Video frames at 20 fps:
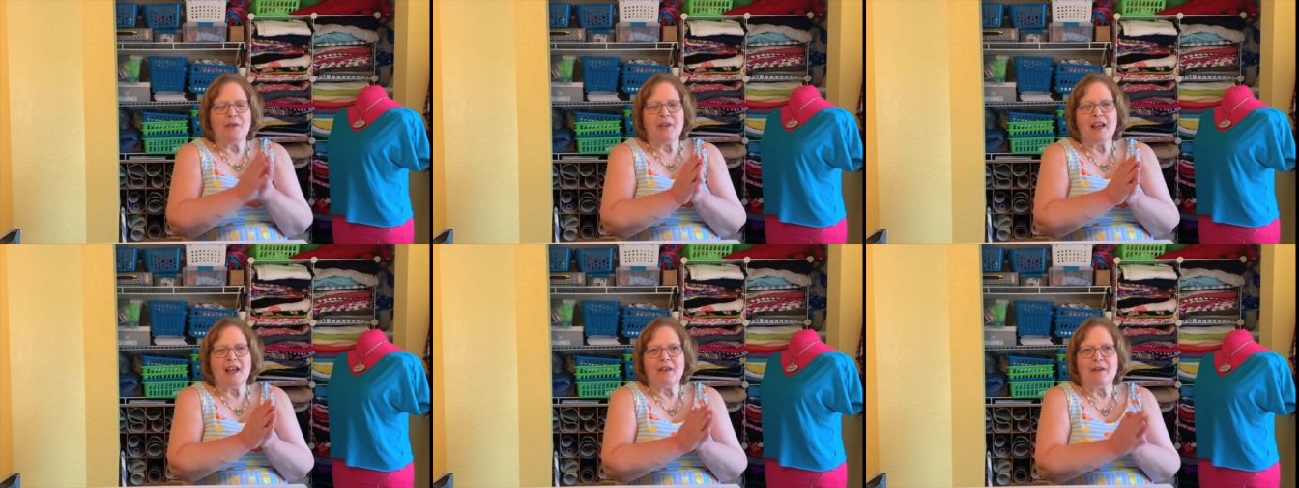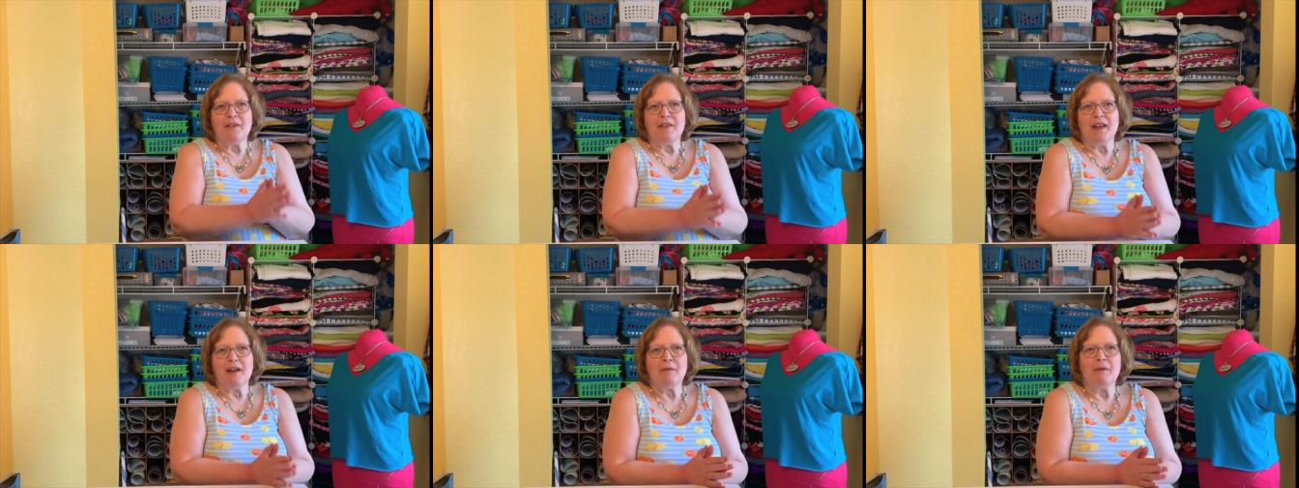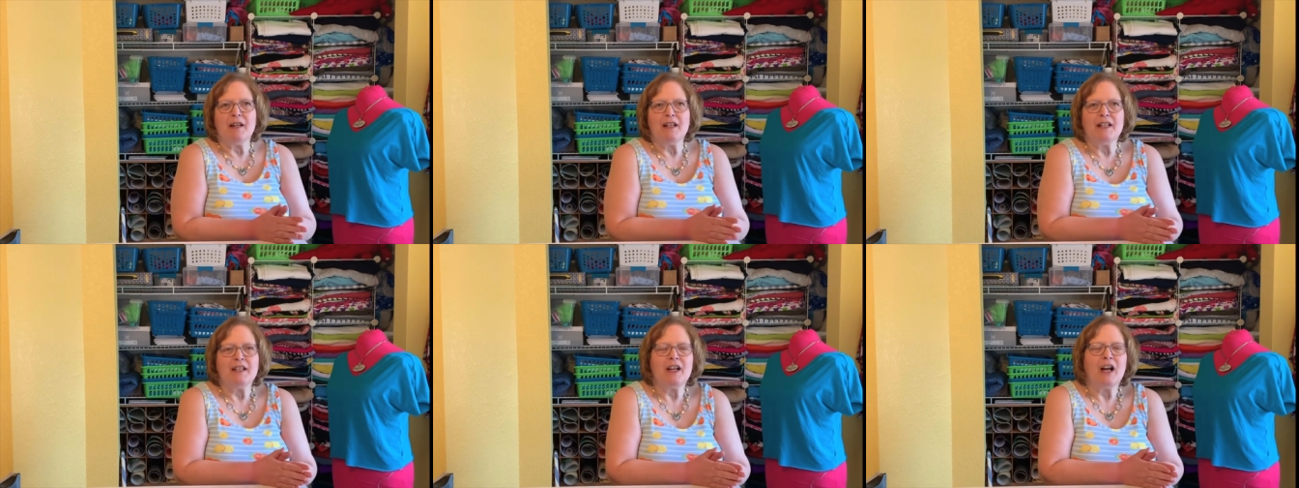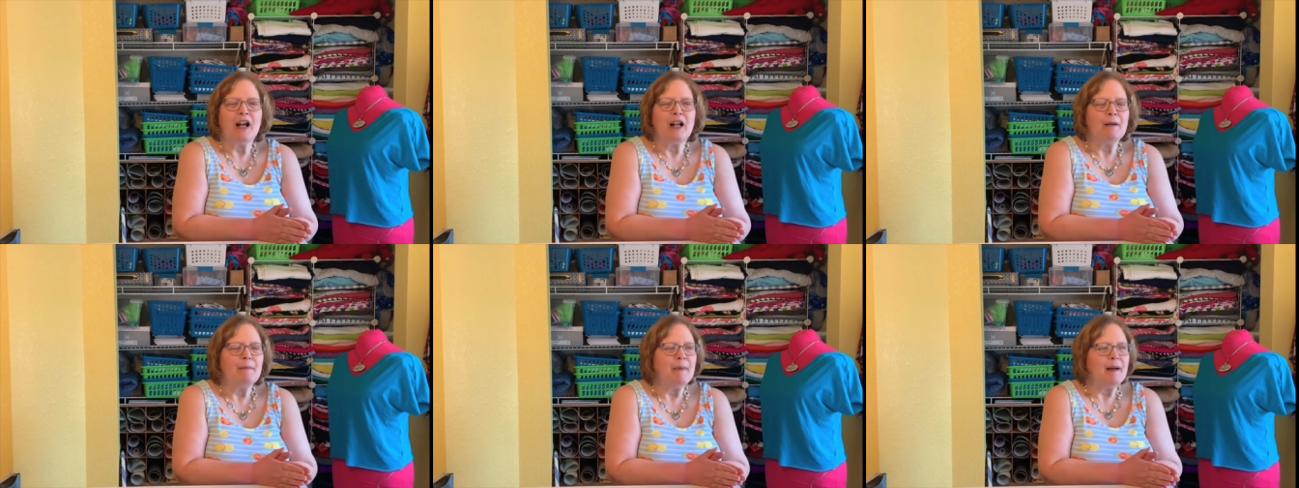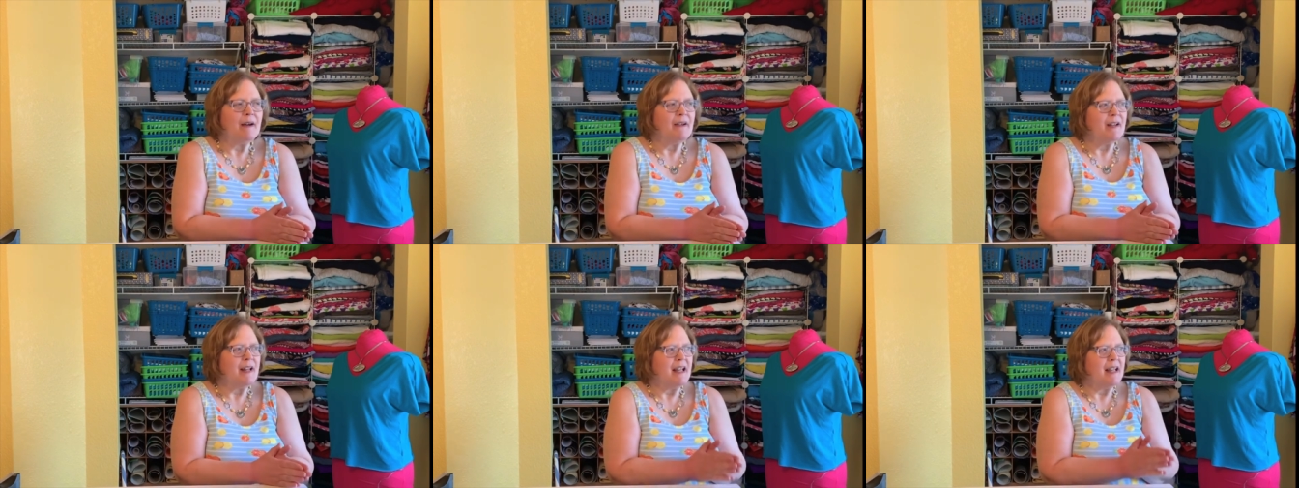the other thing I want to talk
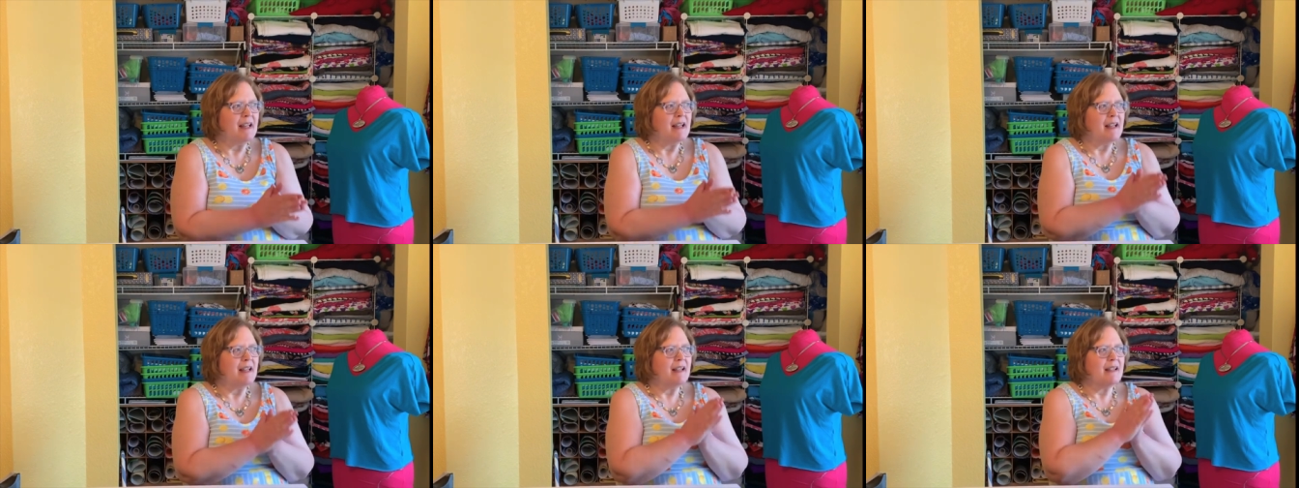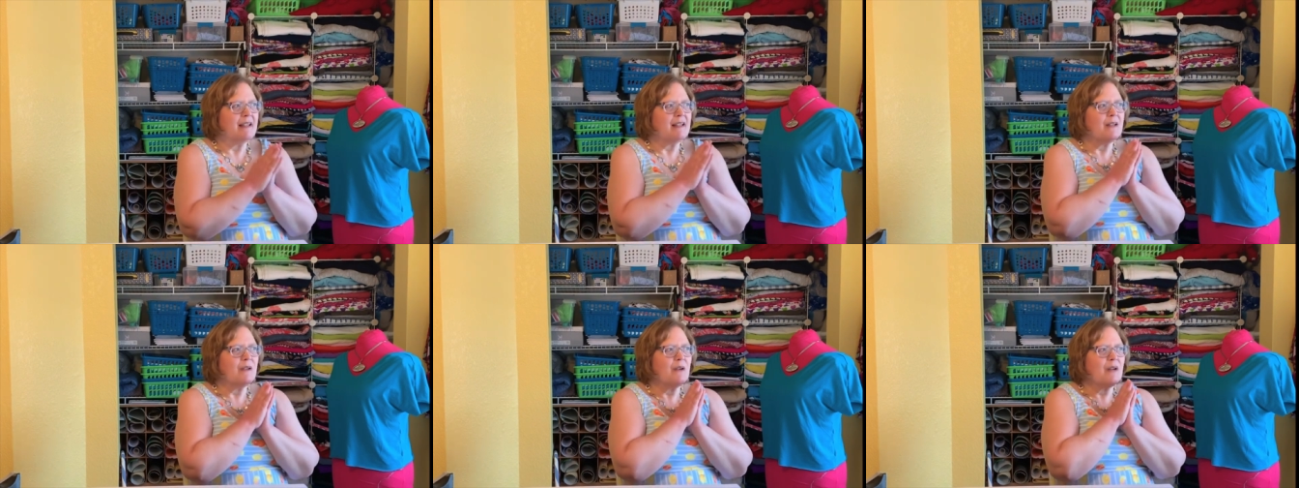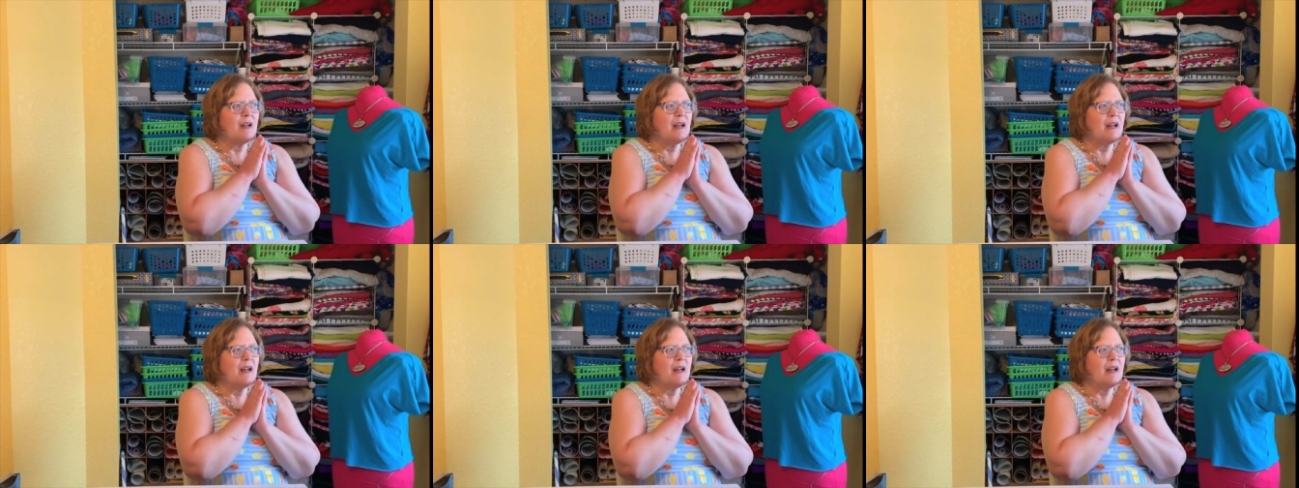about is